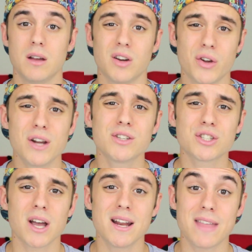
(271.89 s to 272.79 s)
Now here's a
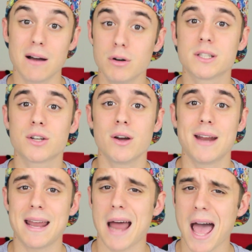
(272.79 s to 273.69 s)
shiny that looks good
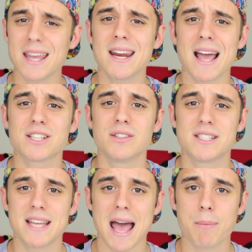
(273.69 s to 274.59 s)
and I can actually
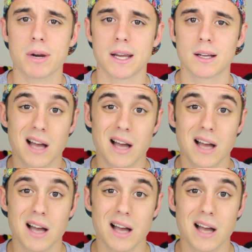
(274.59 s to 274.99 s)
see happening.